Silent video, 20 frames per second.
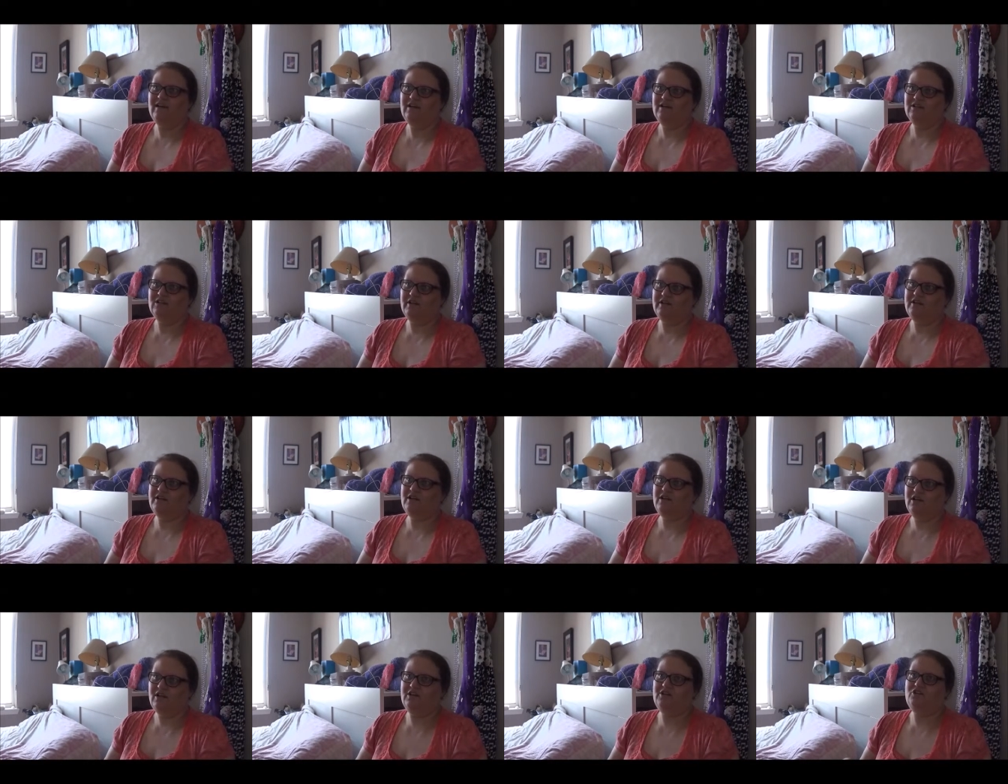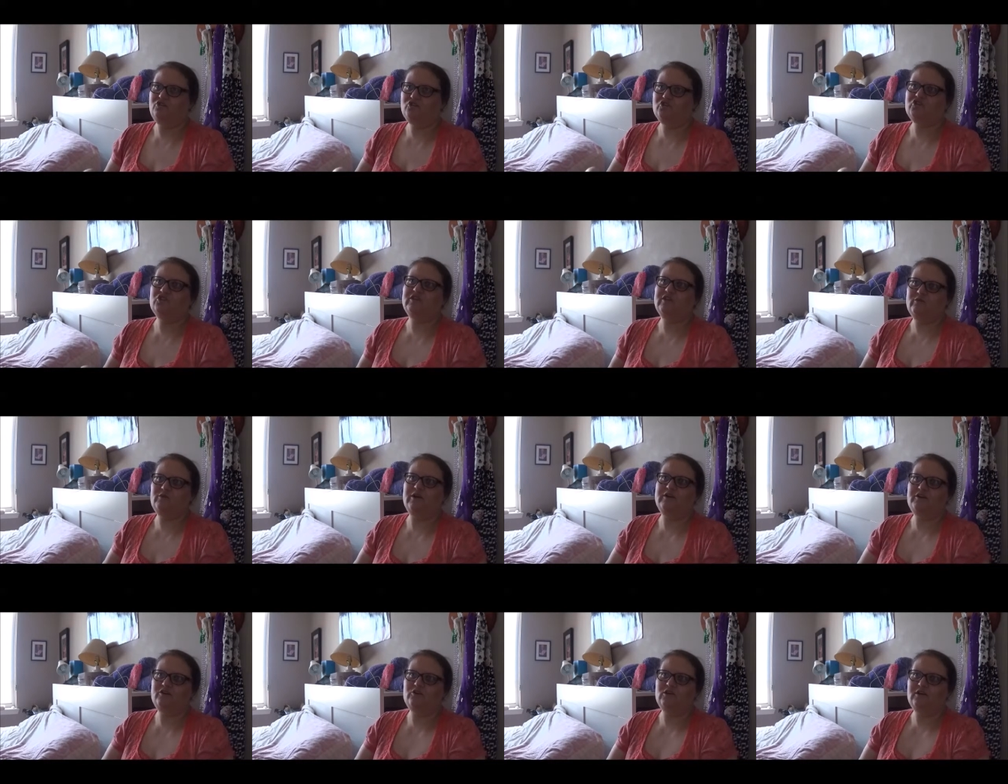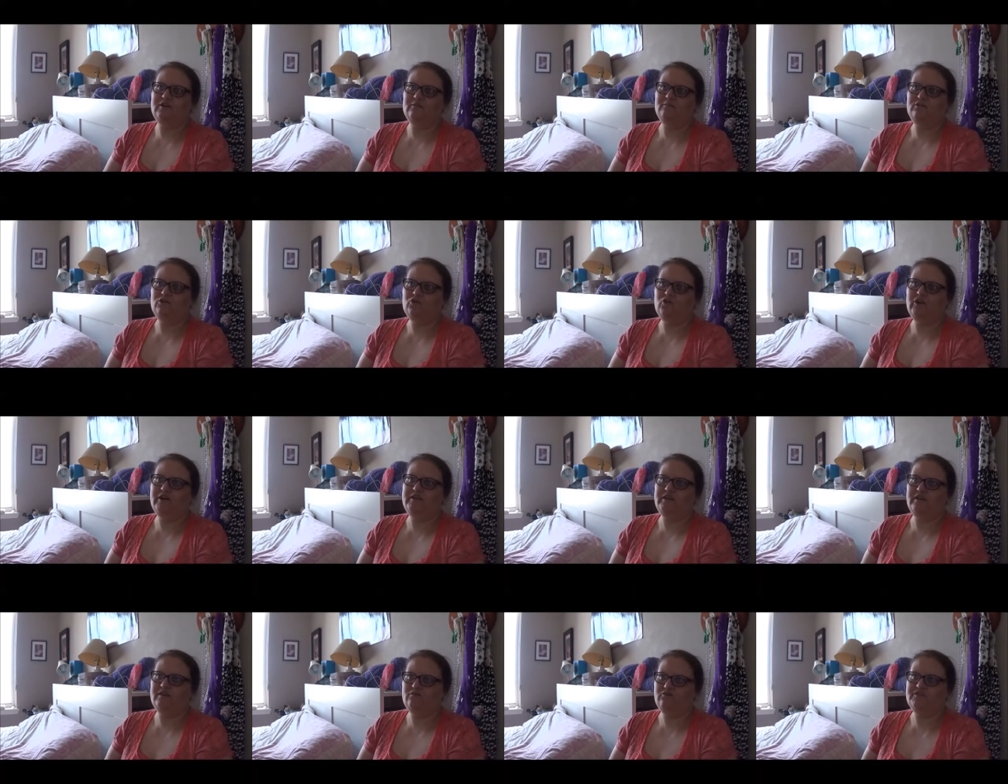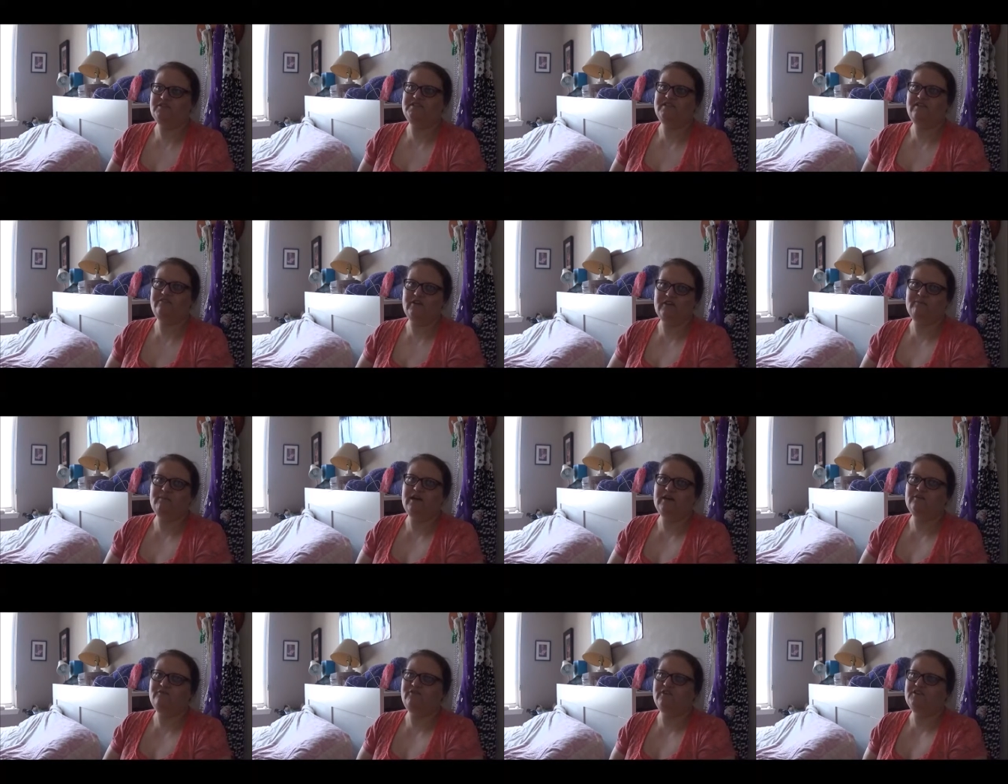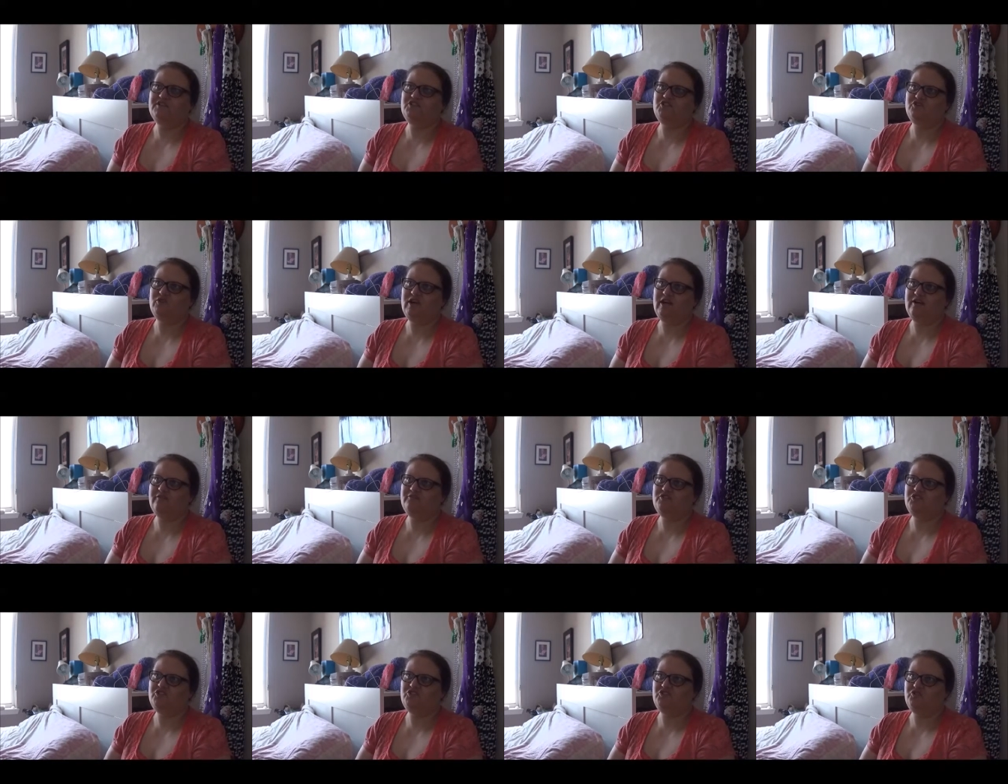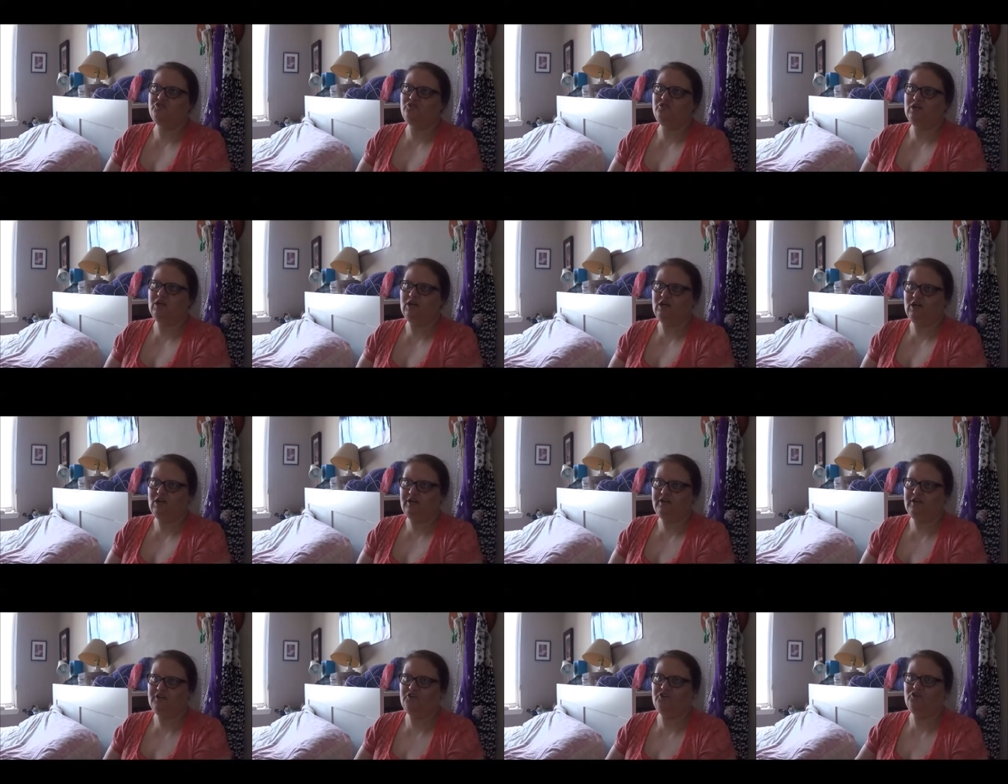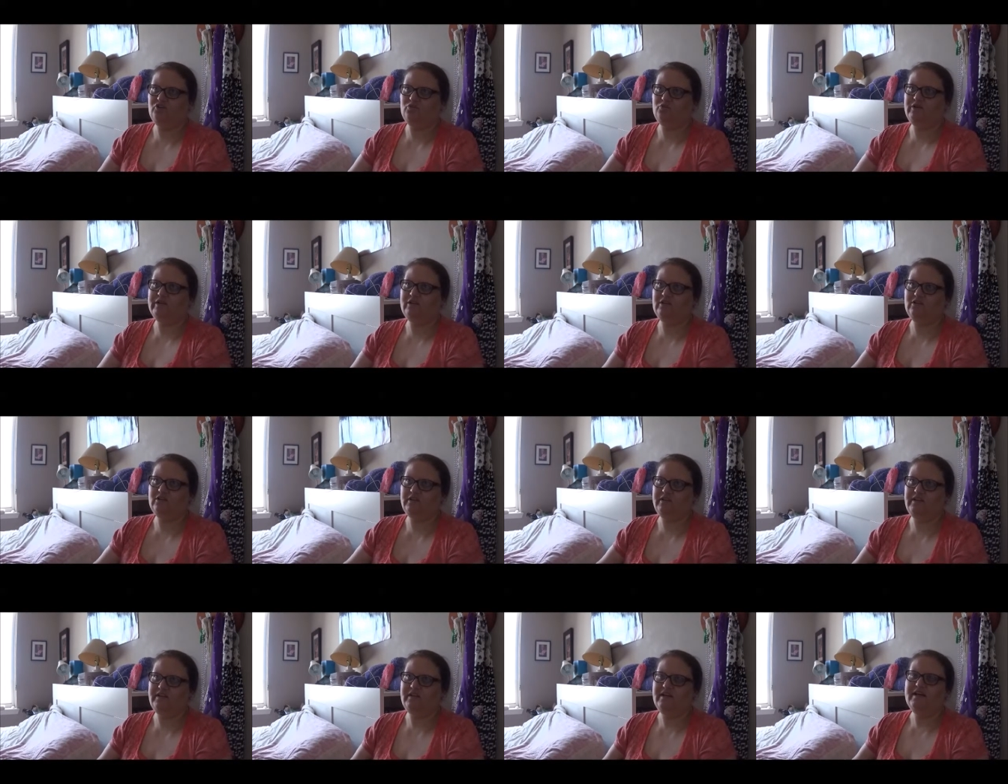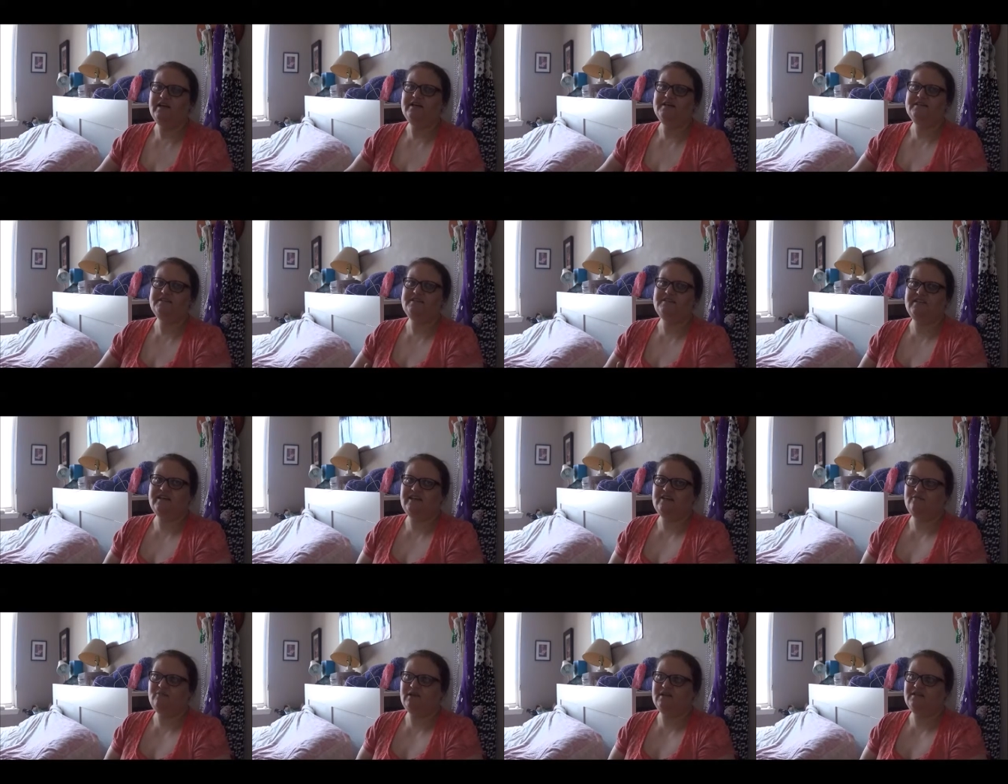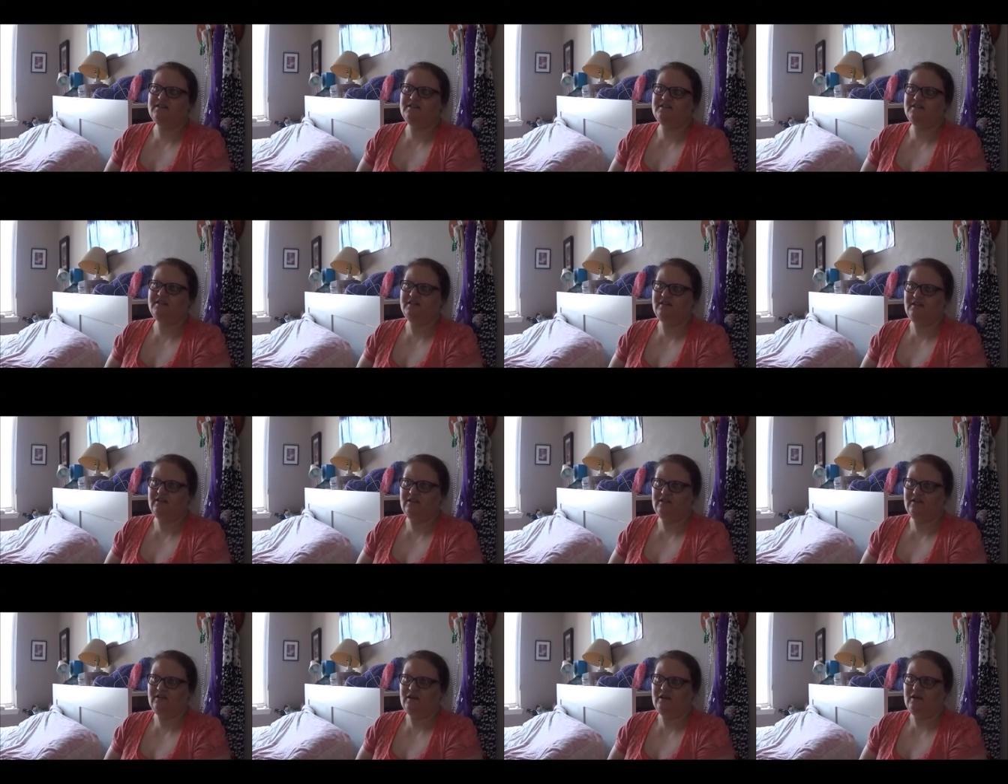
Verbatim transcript: Like, uh, usually when you're unemployed and receiving benefits, you have to, uh, in your weekly statement, uh,